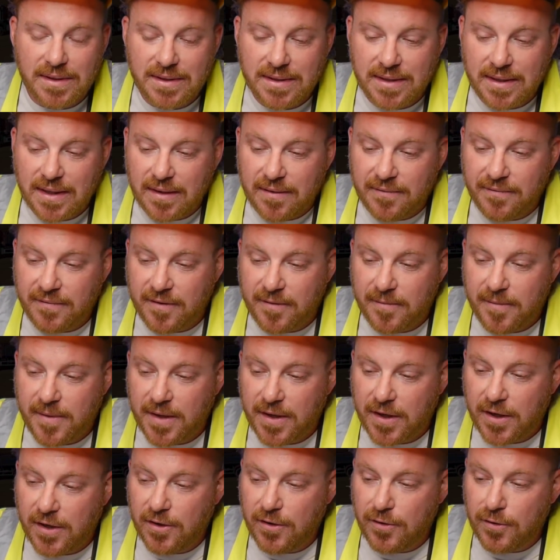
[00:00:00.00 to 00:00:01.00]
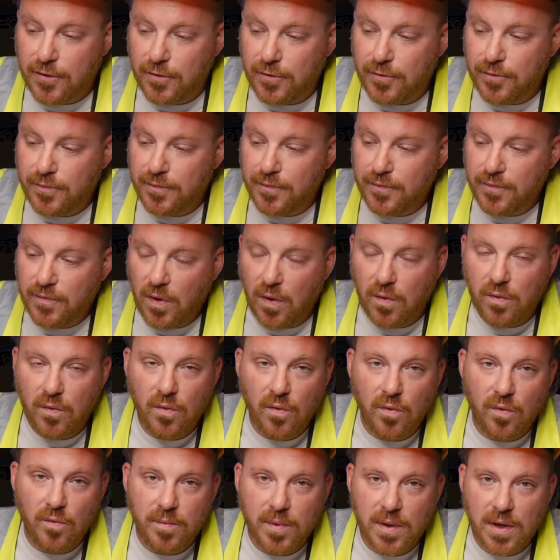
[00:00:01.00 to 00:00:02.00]
CFMEU. Not
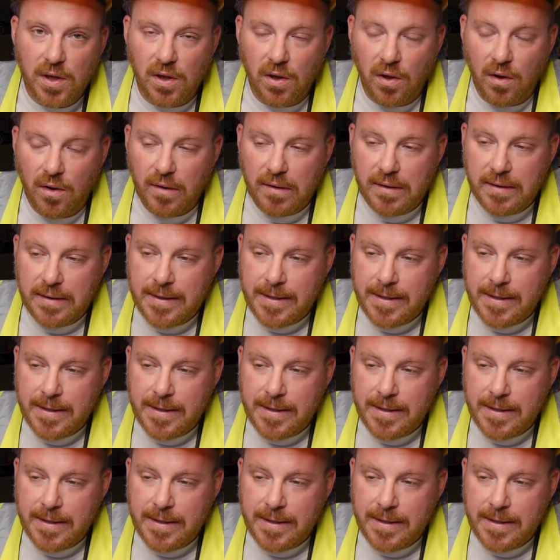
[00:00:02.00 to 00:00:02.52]
all, but a lot.